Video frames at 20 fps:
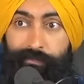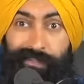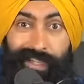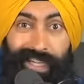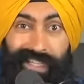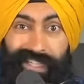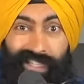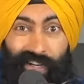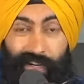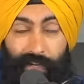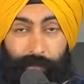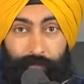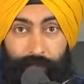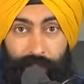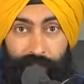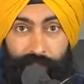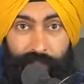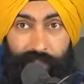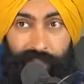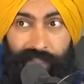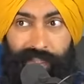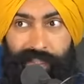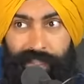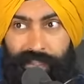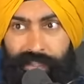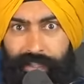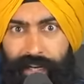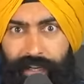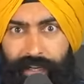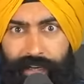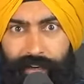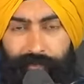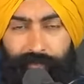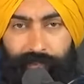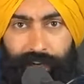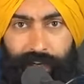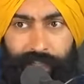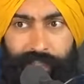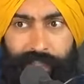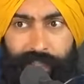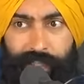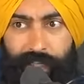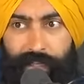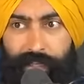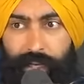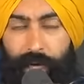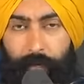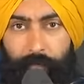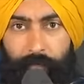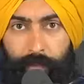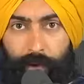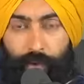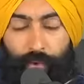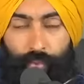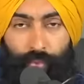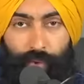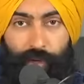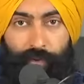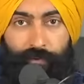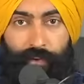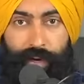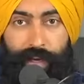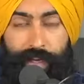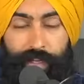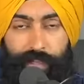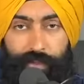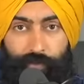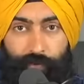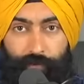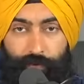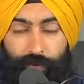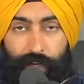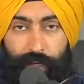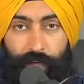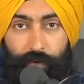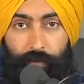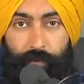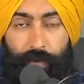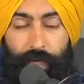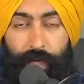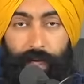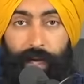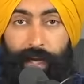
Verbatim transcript: Not start a business, not invest, not build real financial freedom.